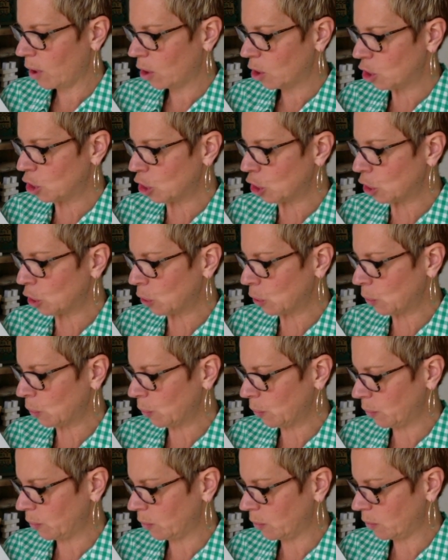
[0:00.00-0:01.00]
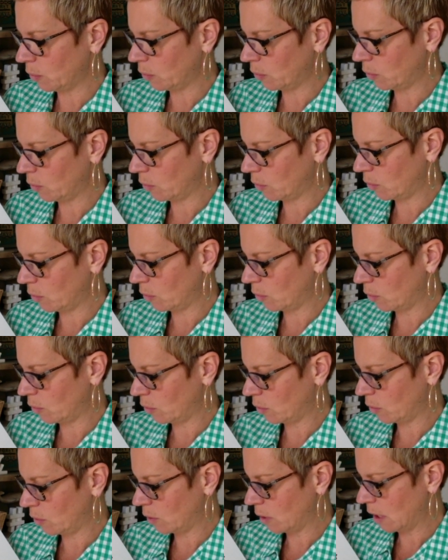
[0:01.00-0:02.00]
tone
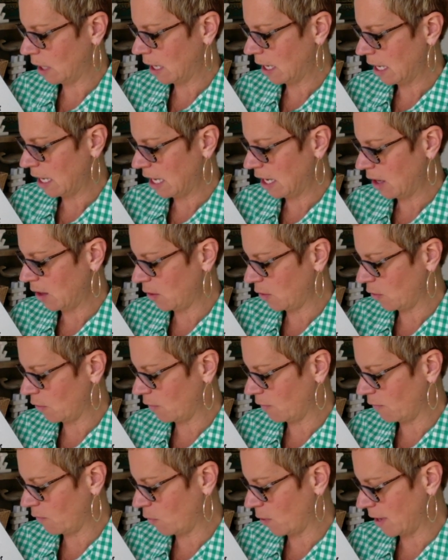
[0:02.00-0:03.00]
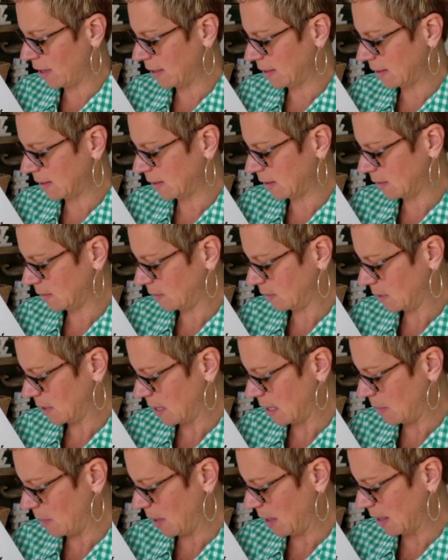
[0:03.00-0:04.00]
in her voice.
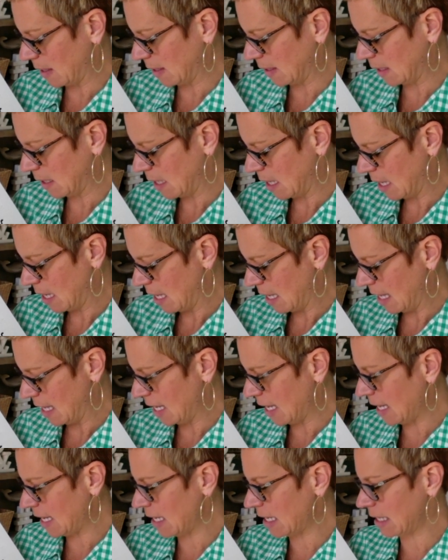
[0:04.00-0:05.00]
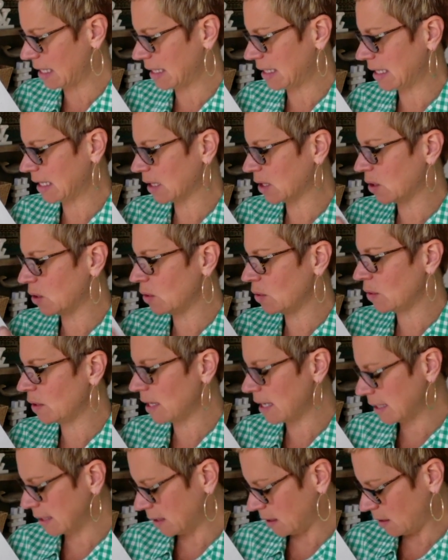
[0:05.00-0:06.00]
Okay. Because could
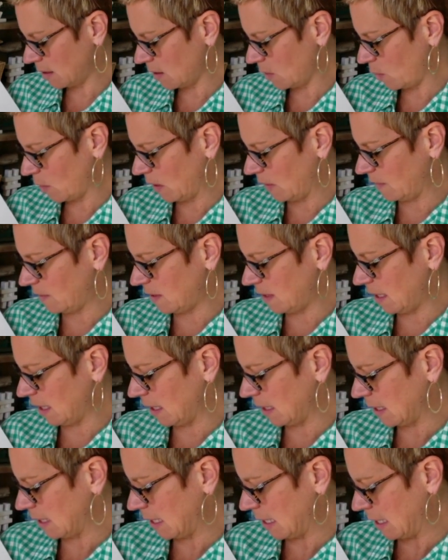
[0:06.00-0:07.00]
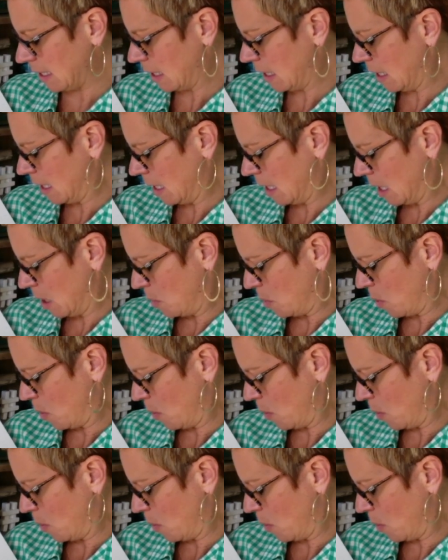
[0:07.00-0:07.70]
is another way of saying said, but